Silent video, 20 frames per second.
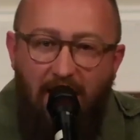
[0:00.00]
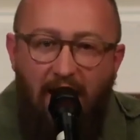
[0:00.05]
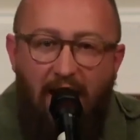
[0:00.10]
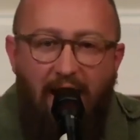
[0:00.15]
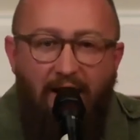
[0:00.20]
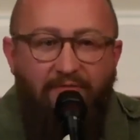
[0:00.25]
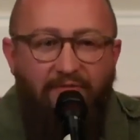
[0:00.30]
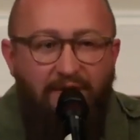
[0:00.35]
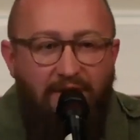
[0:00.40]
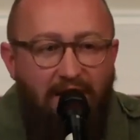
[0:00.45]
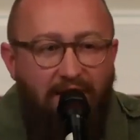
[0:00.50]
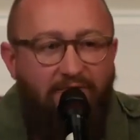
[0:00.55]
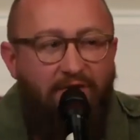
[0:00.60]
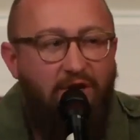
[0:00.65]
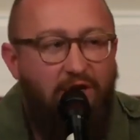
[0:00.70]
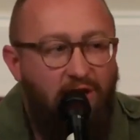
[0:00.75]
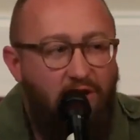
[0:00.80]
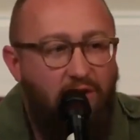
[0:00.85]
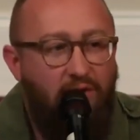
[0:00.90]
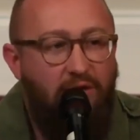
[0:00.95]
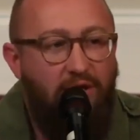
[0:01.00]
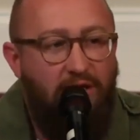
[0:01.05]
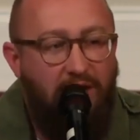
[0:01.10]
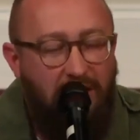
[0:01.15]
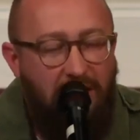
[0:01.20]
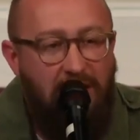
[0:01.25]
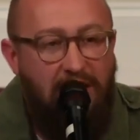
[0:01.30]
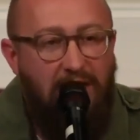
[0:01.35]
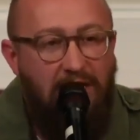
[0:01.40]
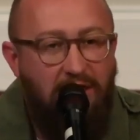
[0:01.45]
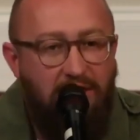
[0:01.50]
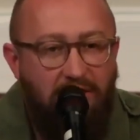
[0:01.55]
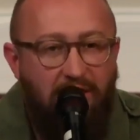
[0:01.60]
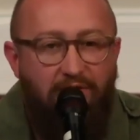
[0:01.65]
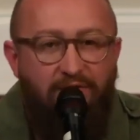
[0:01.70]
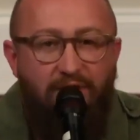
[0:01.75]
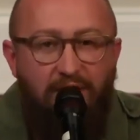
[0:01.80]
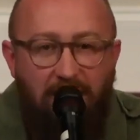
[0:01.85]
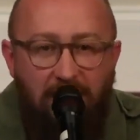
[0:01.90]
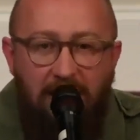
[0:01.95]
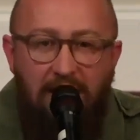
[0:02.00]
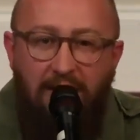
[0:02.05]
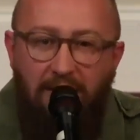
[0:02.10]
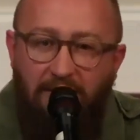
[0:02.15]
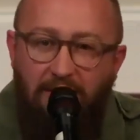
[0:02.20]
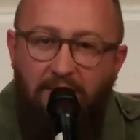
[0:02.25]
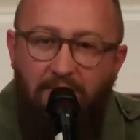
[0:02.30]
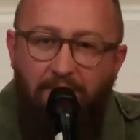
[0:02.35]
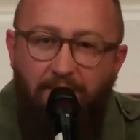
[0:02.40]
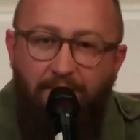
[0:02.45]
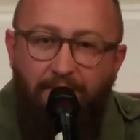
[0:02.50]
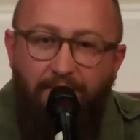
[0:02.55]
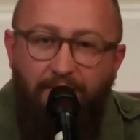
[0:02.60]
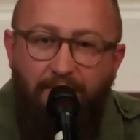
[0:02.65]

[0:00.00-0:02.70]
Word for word: I've given you the keys of the kingdom.